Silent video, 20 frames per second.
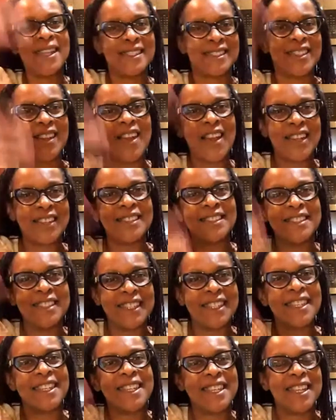
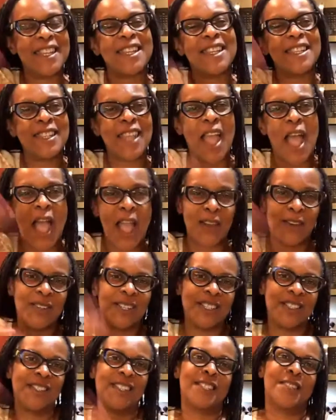Darlene, how are
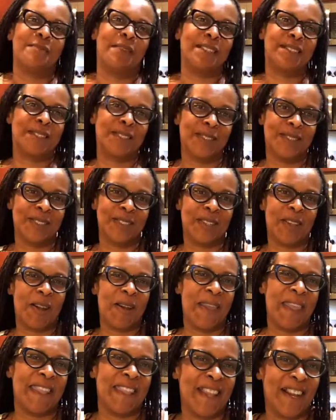you? That's my sister, y'all.
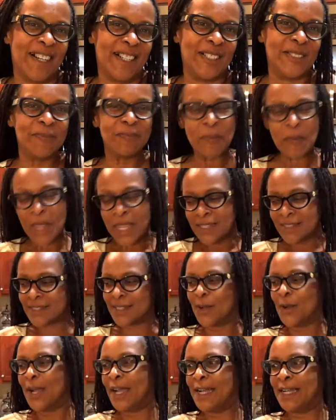Hey, y'all. So,
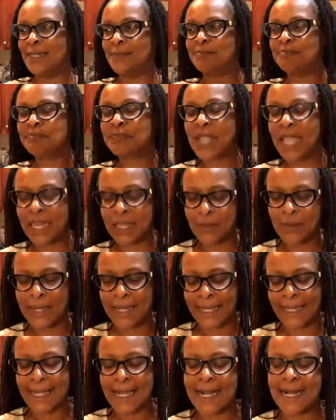um,
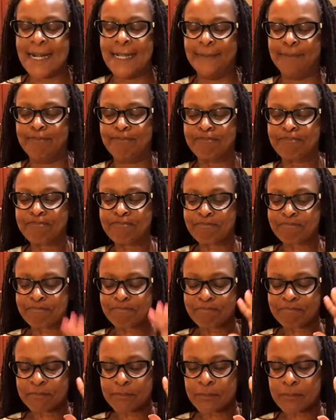anyway, um,
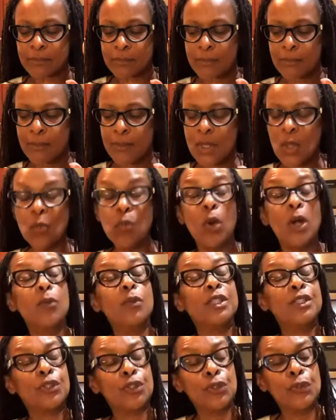what
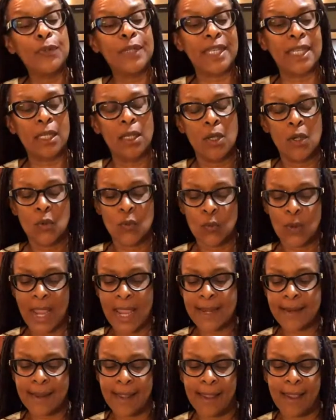we're doing
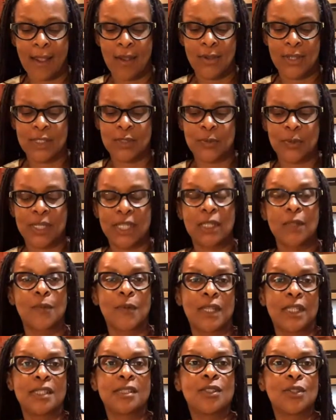right now is we're getting
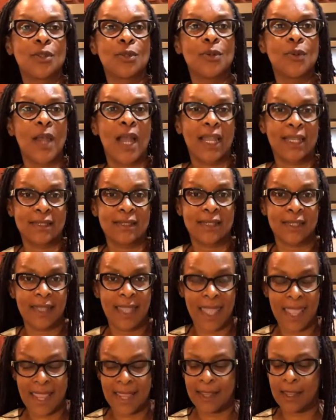ready to ice a
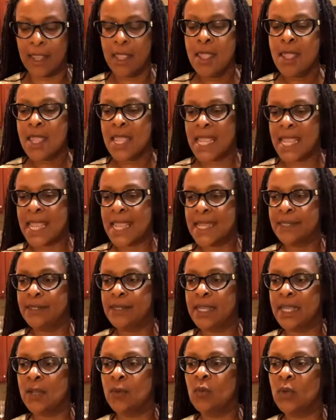cake. And,
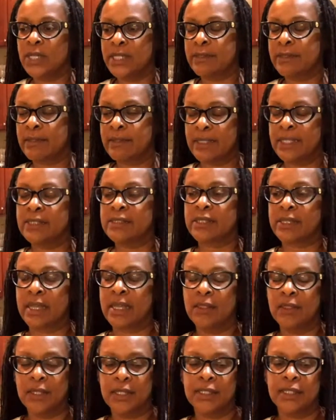and one of the things that
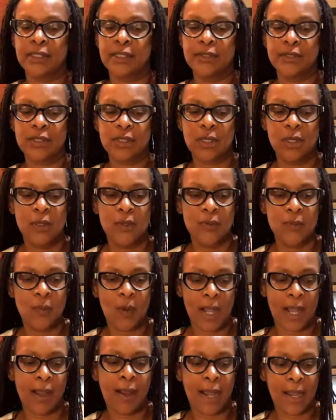I learned
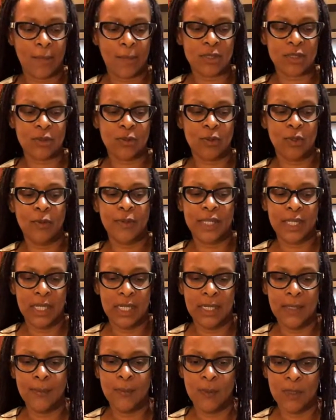while I was growing
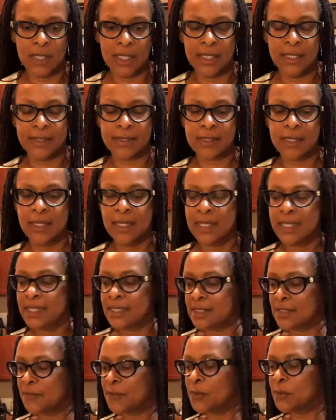up was
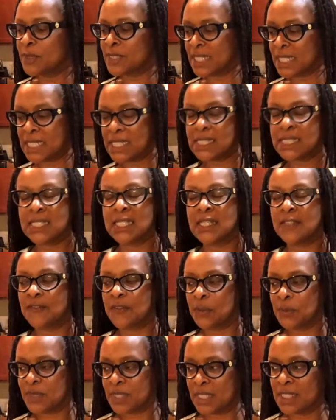is if it was easy if
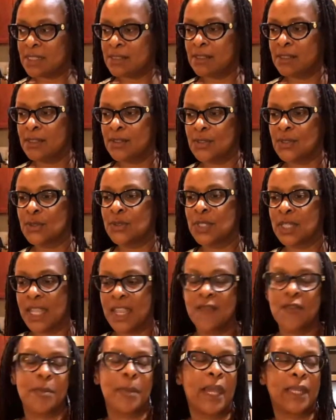it was easy to do then
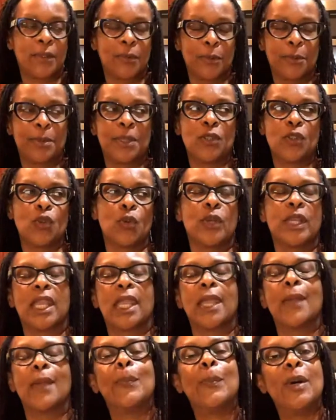everybody would be doing
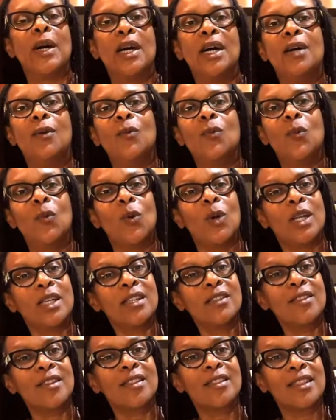it but one
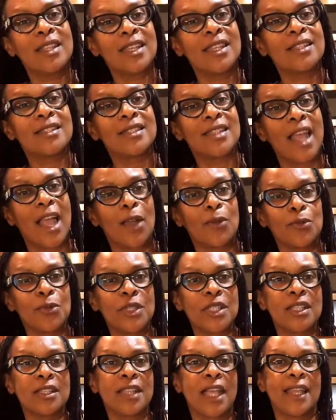of the things that i
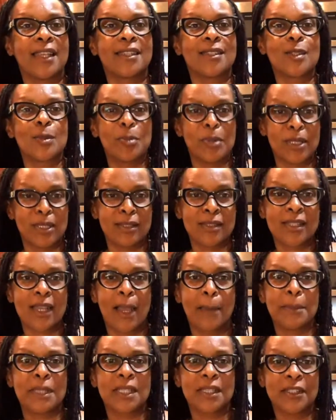really like is spending the
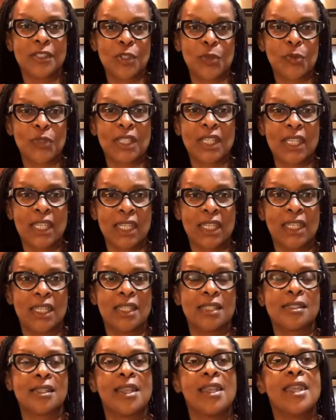time in the kitchen with the
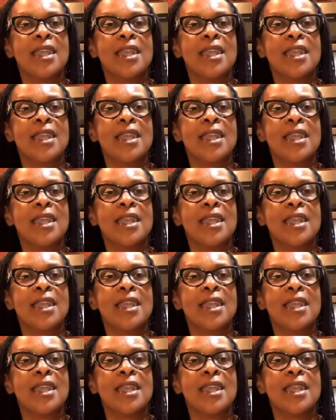kids